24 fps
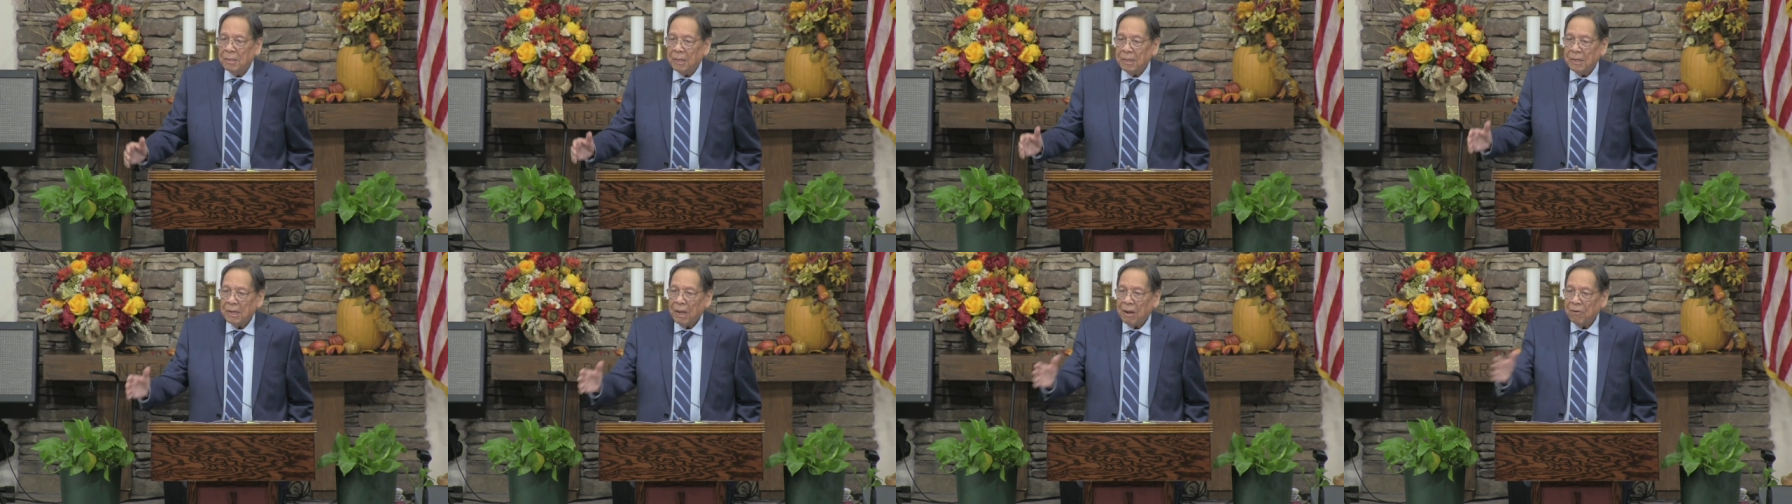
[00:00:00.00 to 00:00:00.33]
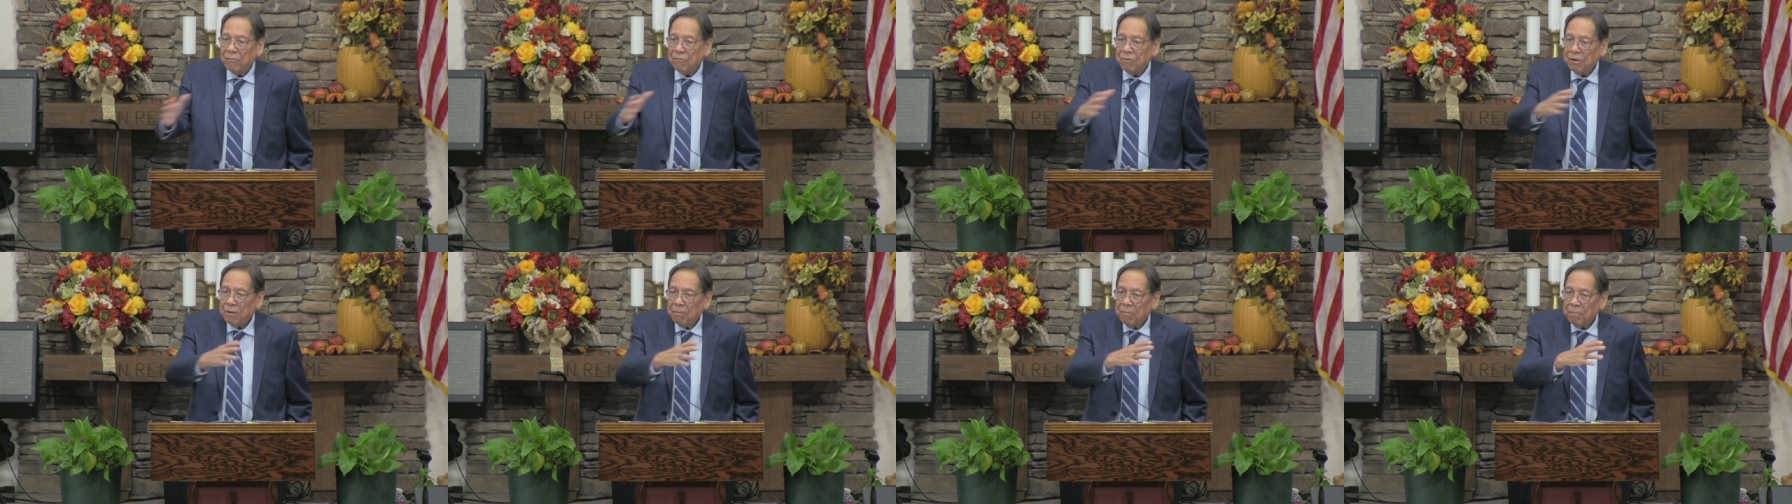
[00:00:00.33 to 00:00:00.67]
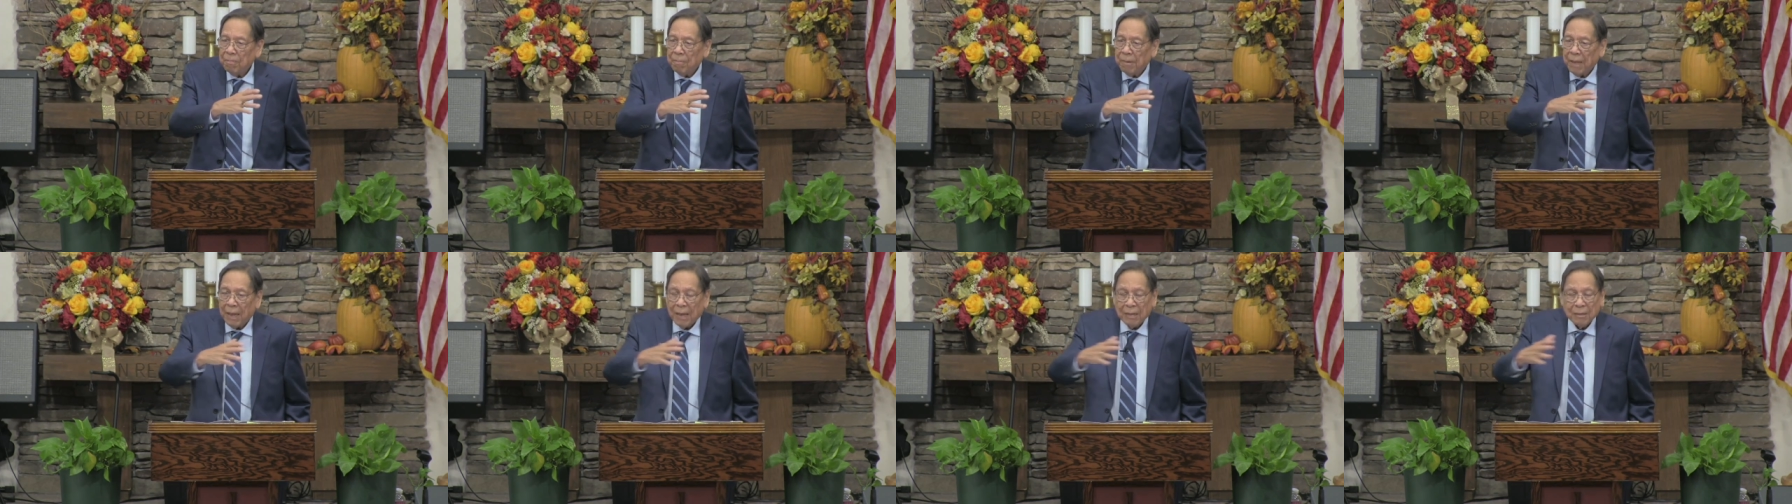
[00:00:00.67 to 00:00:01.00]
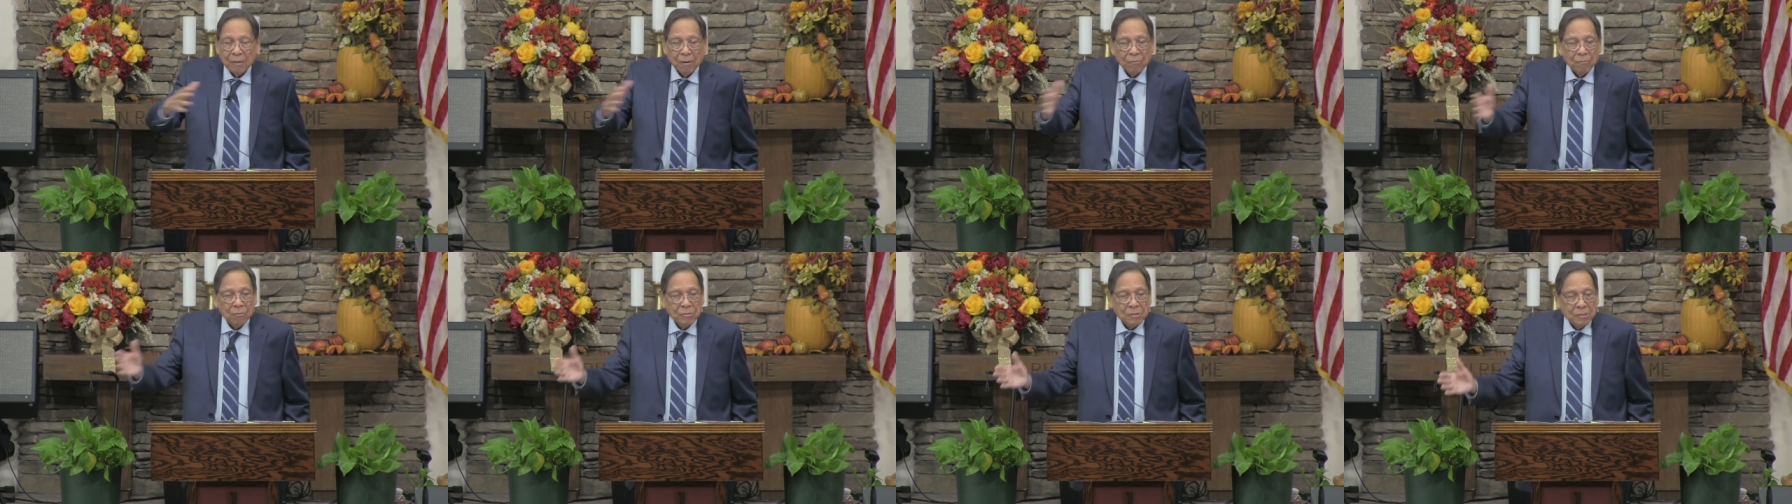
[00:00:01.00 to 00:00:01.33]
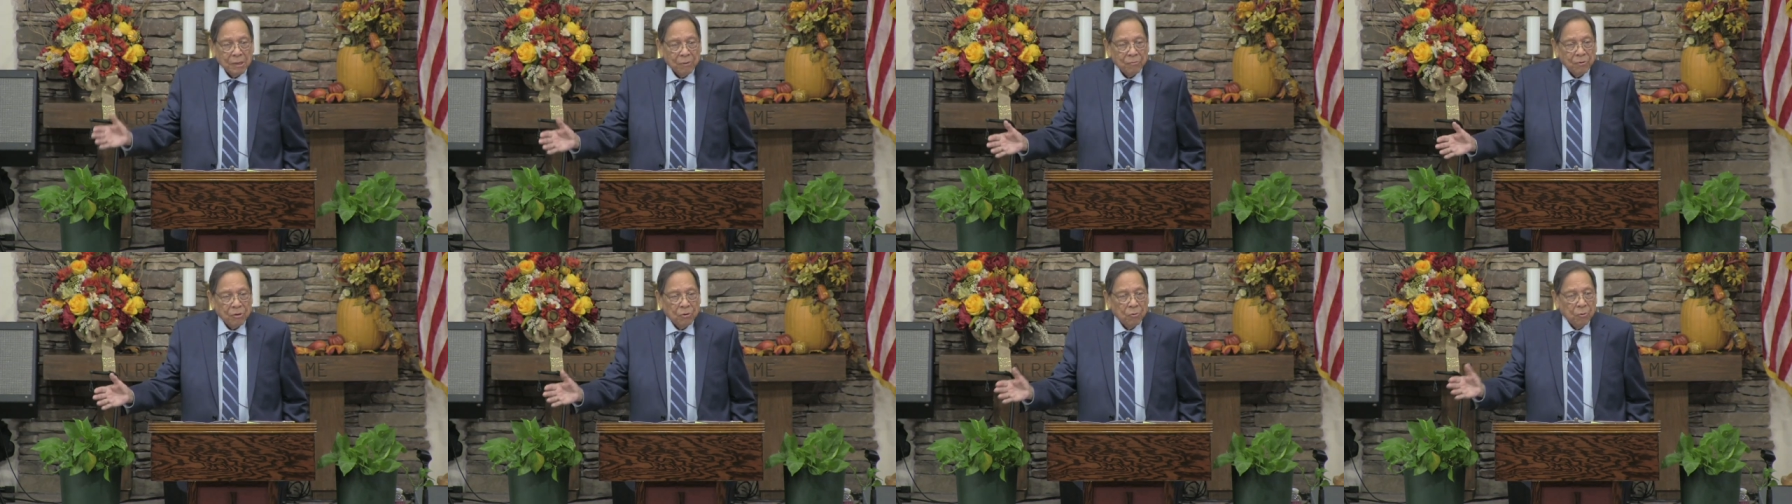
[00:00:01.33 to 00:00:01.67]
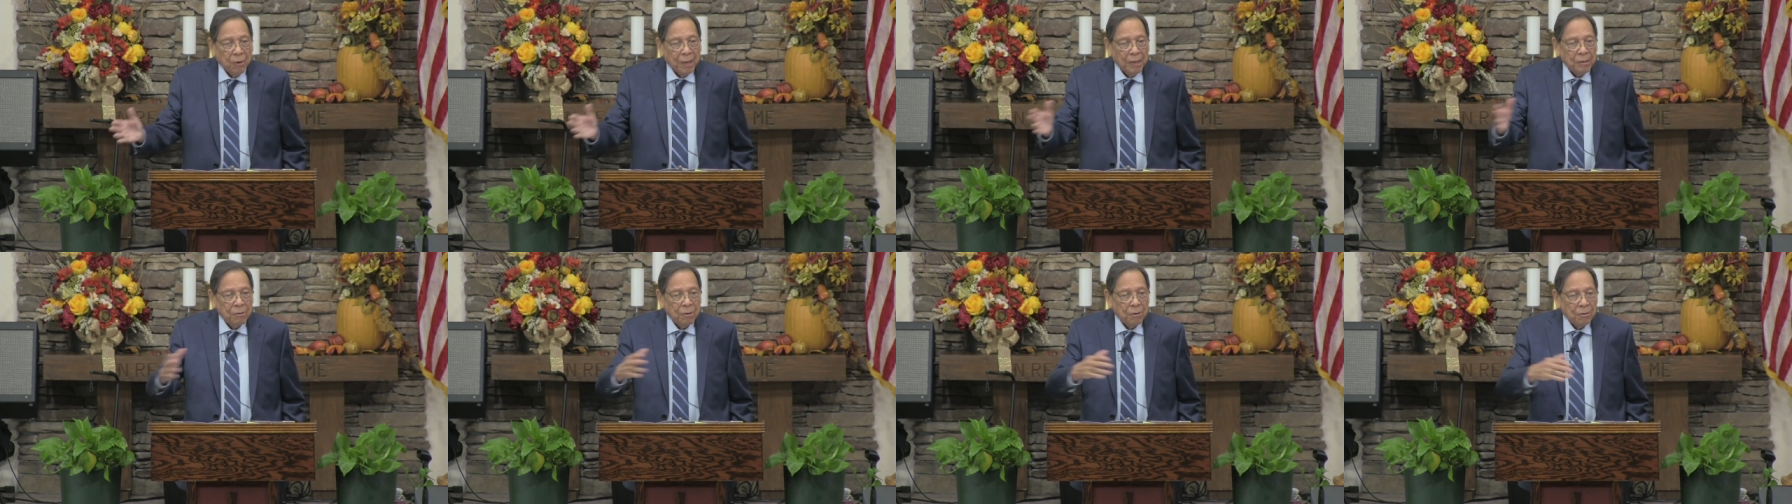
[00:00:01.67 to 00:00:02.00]
that every man that was ever
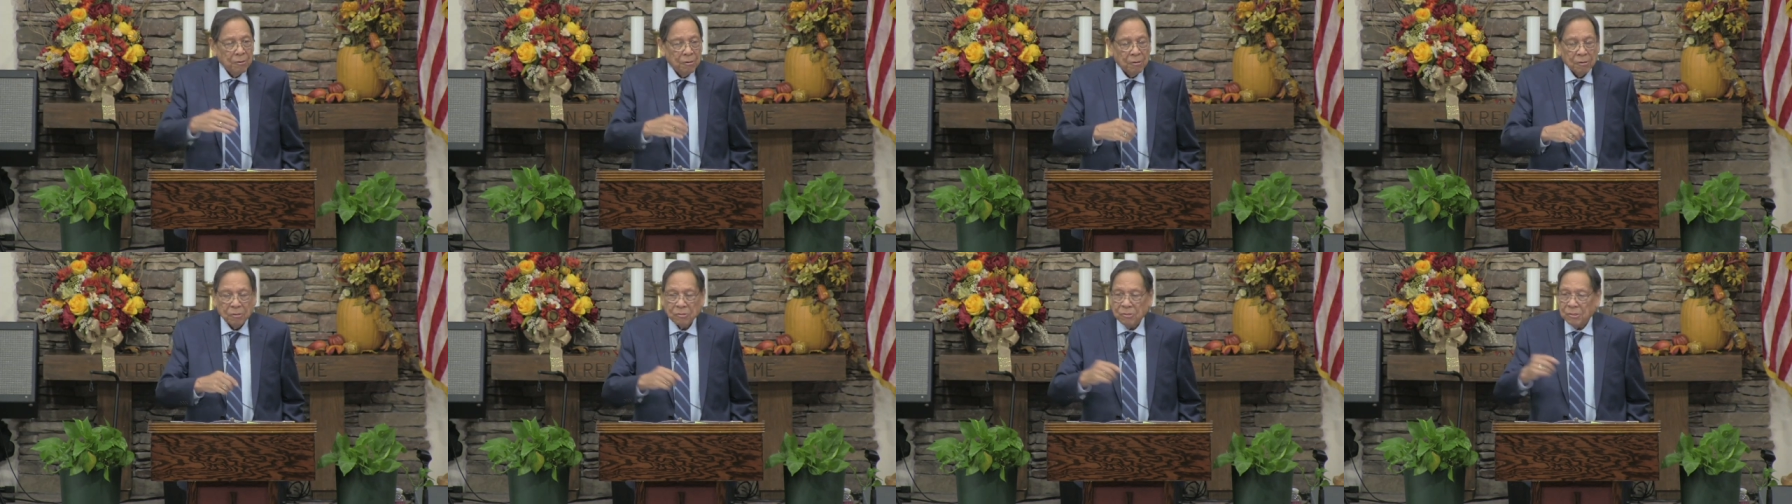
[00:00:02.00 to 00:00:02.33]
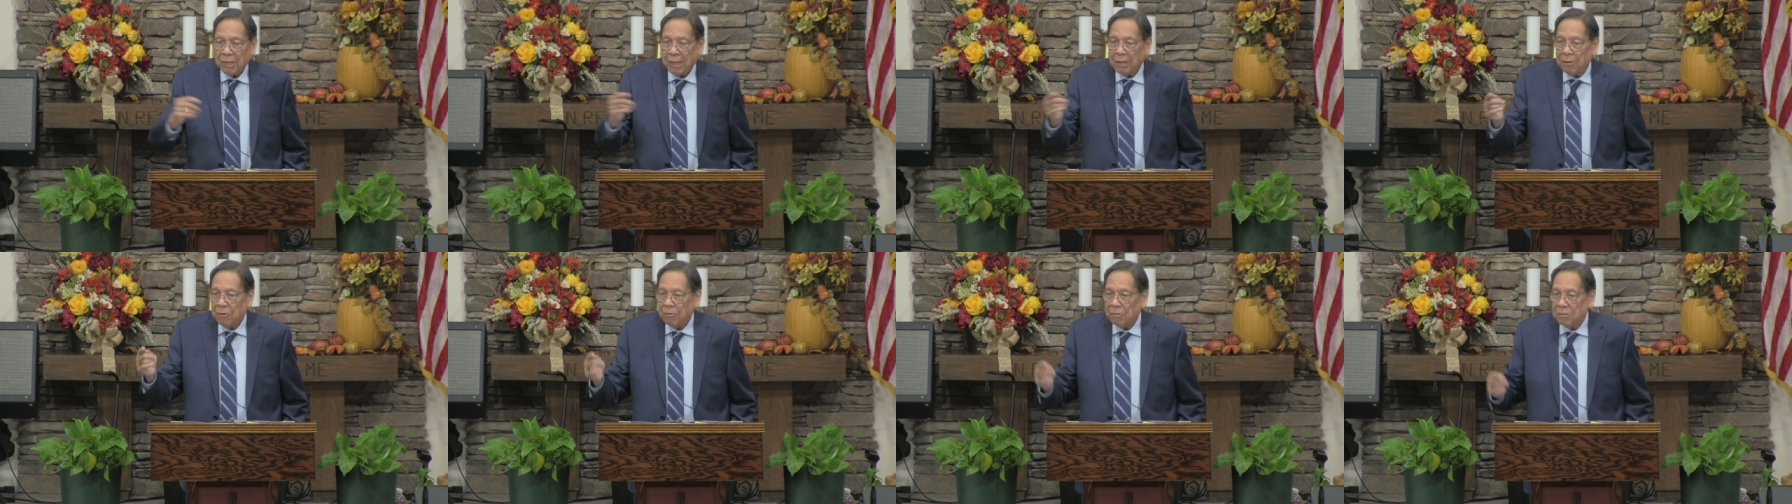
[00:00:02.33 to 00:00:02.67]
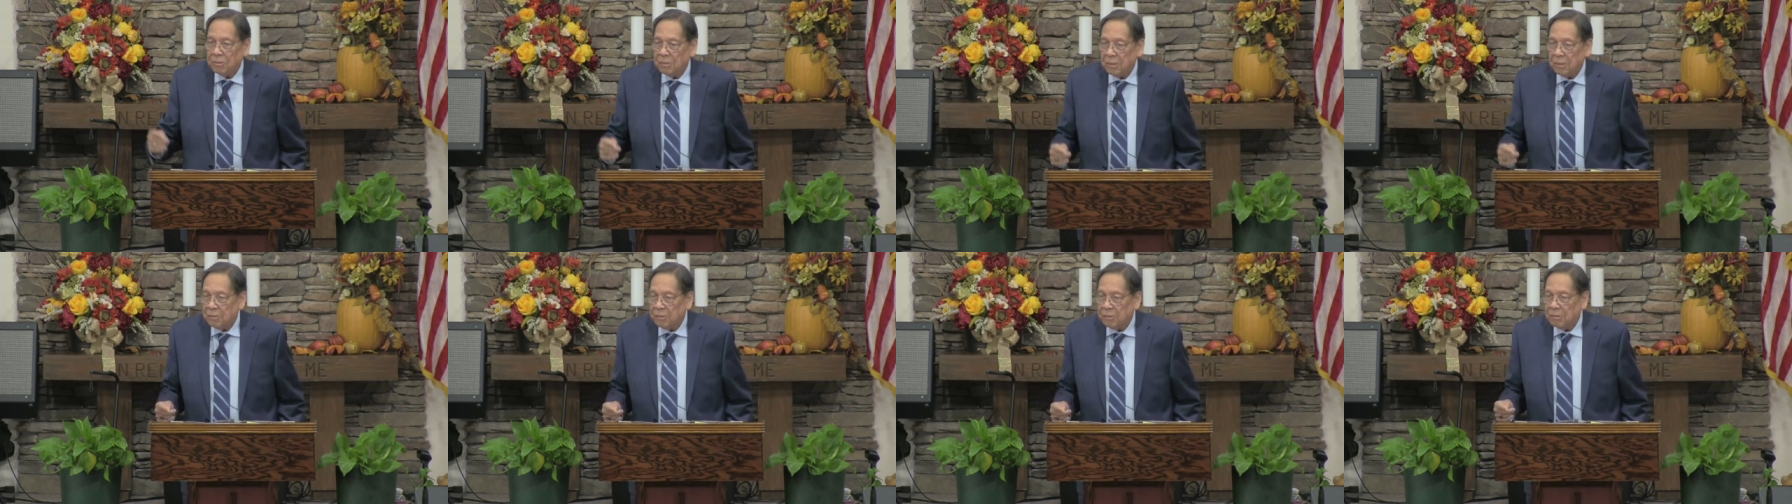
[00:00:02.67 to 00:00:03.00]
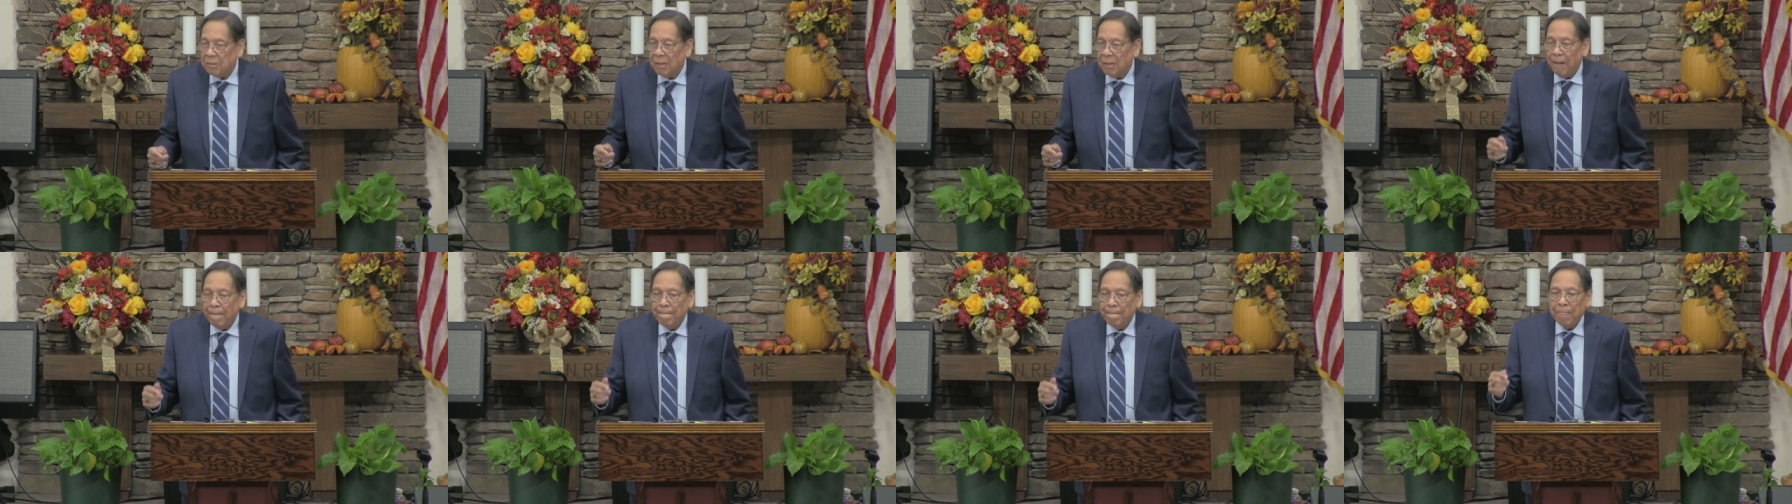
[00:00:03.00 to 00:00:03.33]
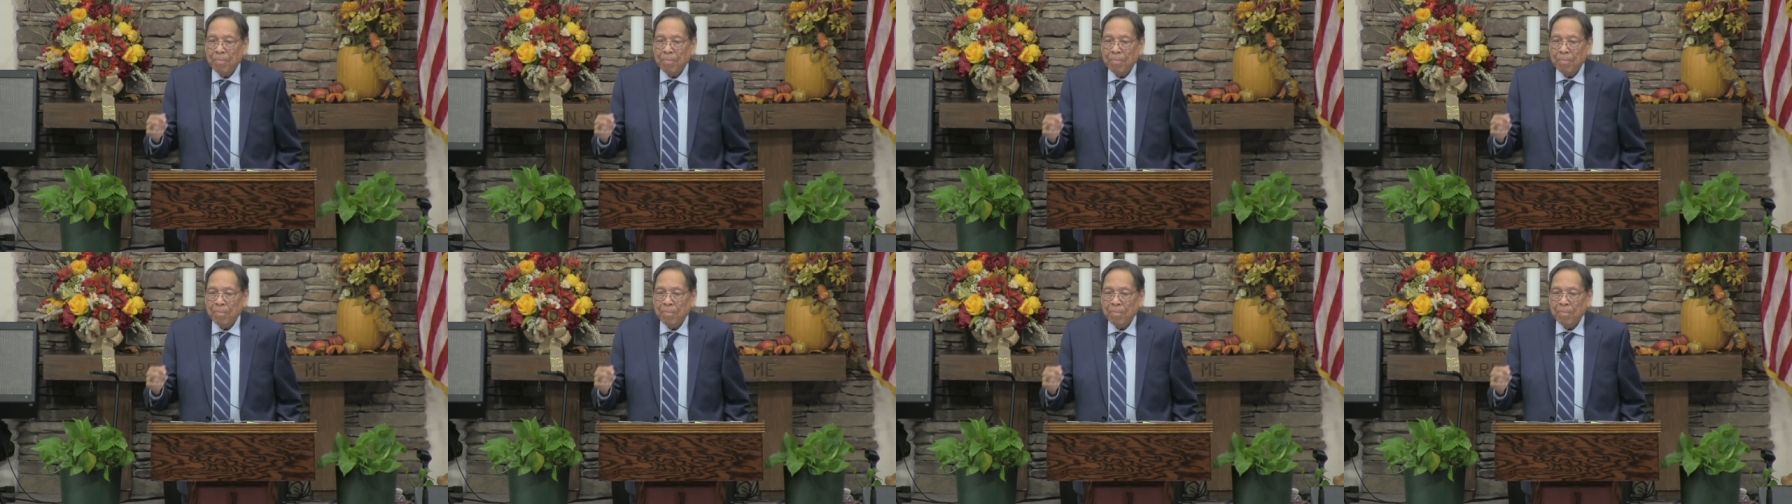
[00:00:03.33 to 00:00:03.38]
created on earth, saint or sinners,